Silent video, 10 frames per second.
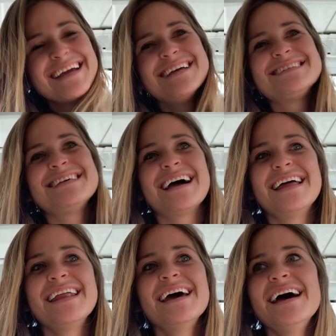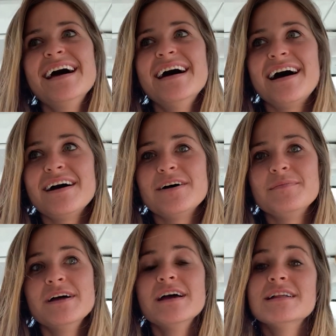is that
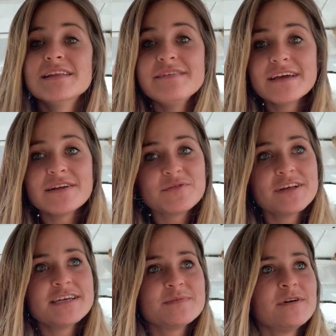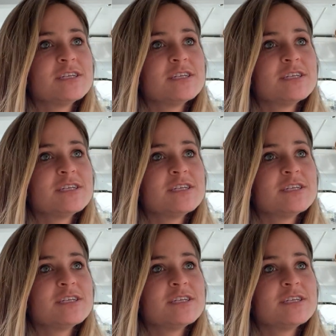living in a really small